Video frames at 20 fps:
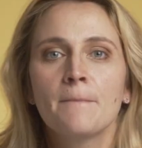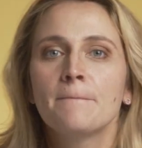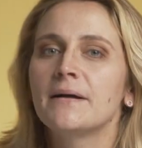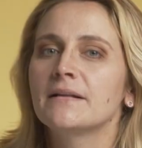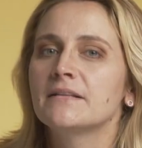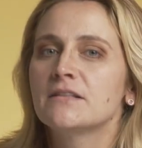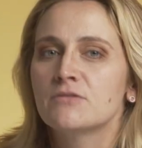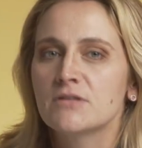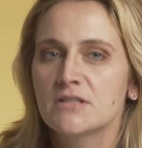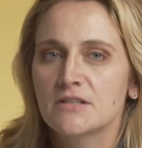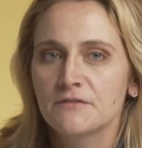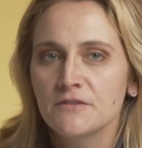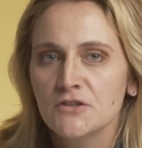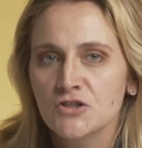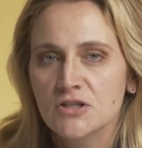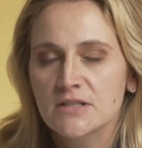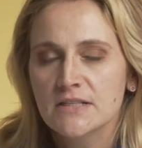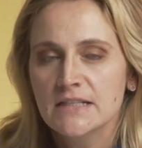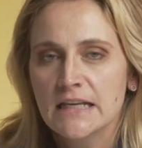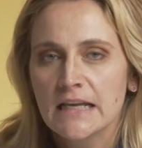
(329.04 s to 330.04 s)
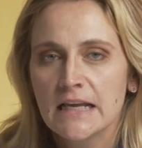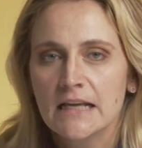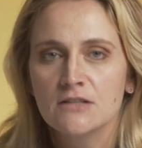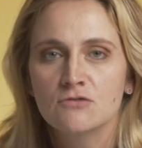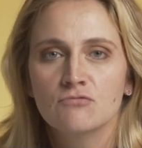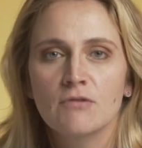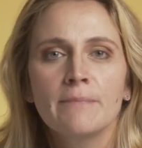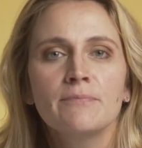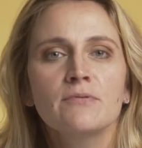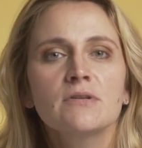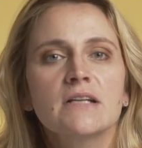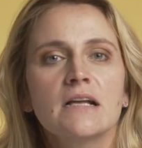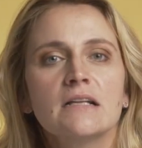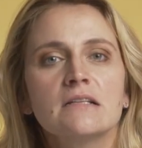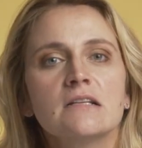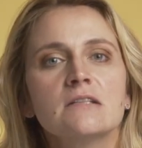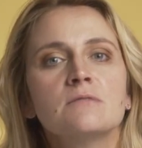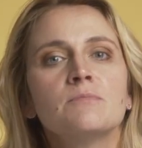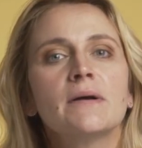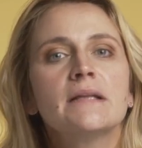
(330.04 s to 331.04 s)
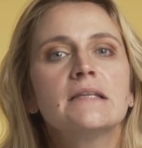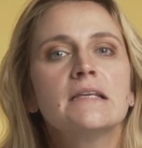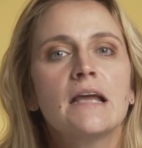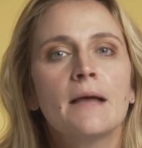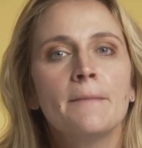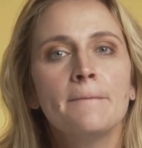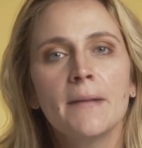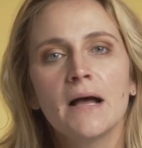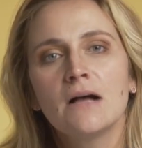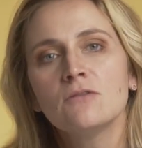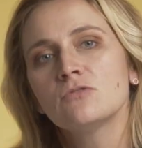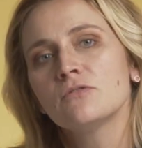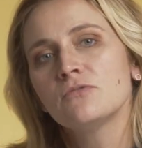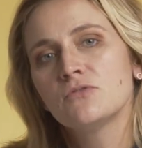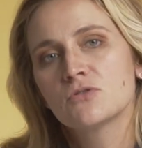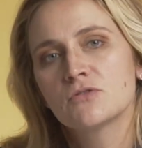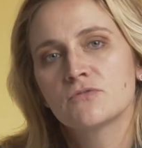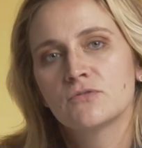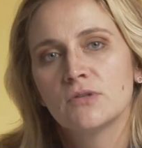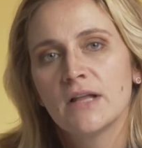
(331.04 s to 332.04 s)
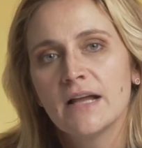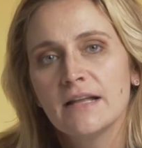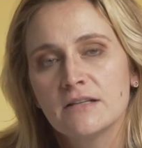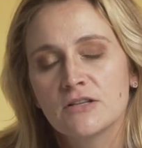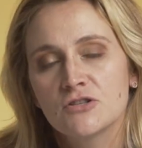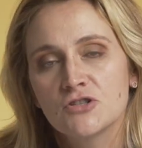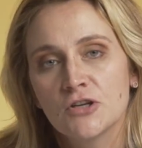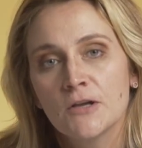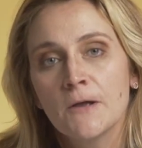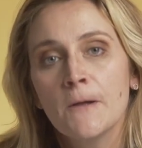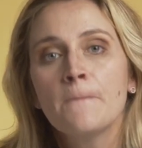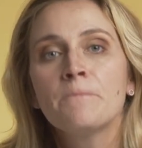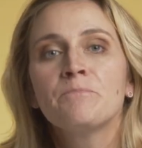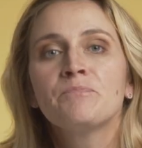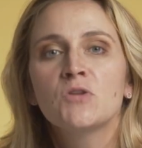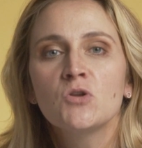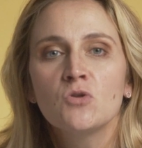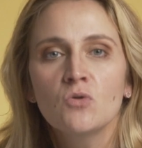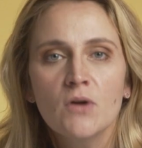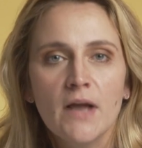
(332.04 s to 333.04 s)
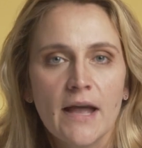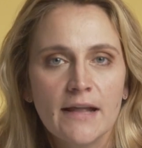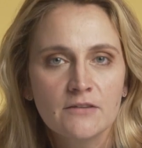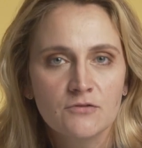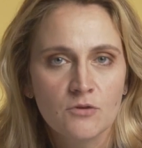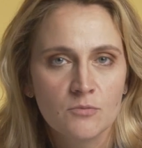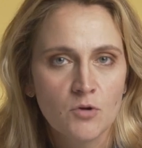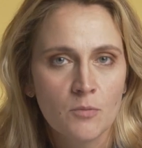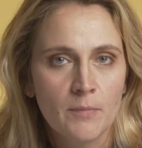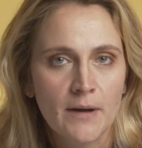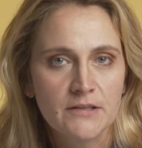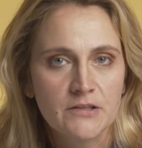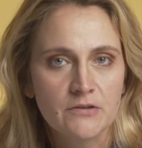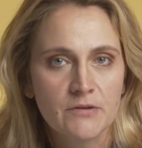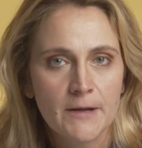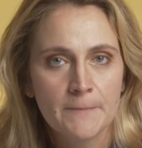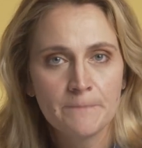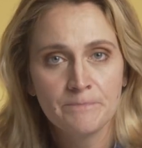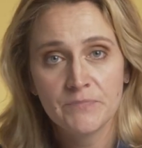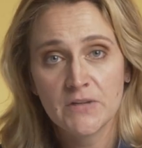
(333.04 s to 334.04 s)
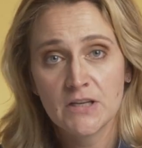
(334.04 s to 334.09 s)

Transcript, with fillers: Battery's efficiency is represented by the amount of useful energy you get from your battery.